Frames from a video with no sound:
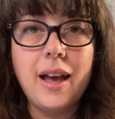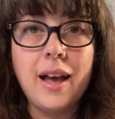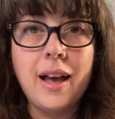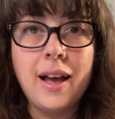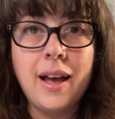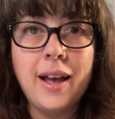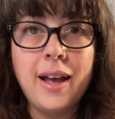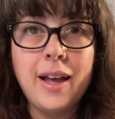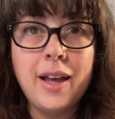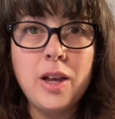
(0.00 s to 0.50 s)

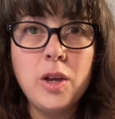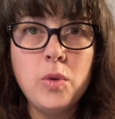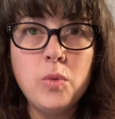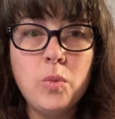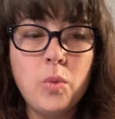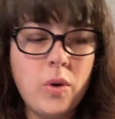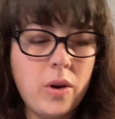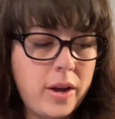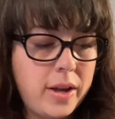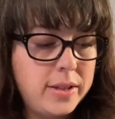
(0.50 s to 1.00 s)
I
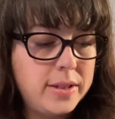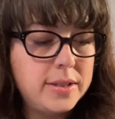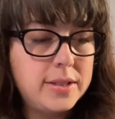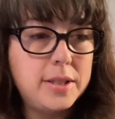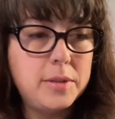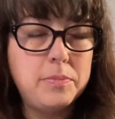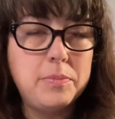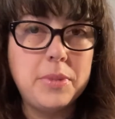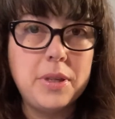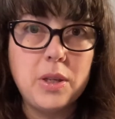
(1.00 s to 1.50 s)
want
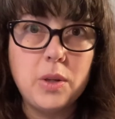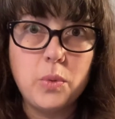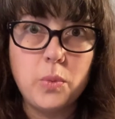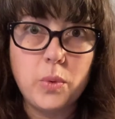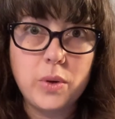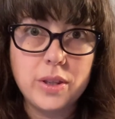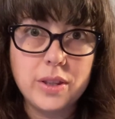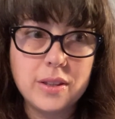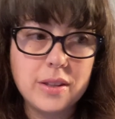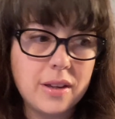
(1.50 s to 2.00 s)
to be
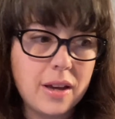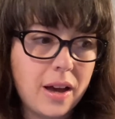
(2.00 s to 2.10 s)
with